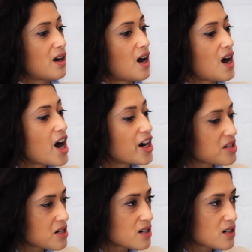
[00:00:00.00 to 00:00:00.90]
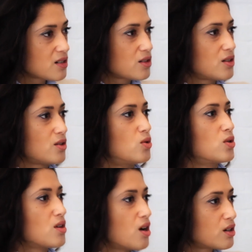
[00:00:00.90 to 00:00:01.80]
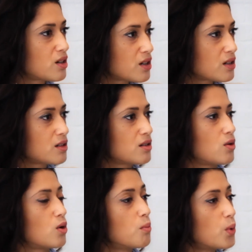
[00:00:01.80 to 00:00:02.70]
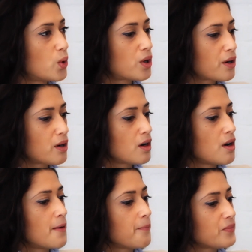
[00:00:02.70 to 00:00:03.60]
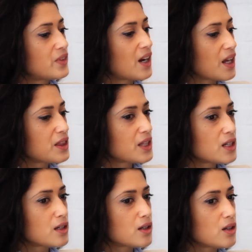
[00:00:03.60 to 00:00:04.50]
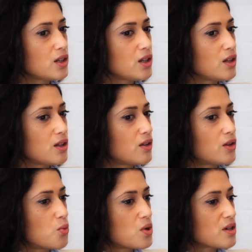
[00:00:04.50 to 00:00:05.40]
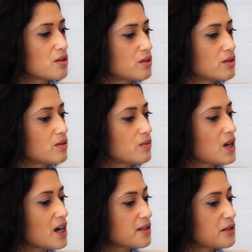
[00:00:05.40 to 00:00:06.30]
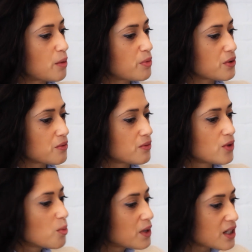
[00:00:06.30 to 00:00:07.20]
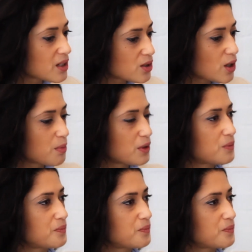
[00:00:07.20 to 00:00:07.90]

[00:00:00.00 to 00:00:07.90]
harder or longer or more, then I think the world can't stop you. Nobody can stop you.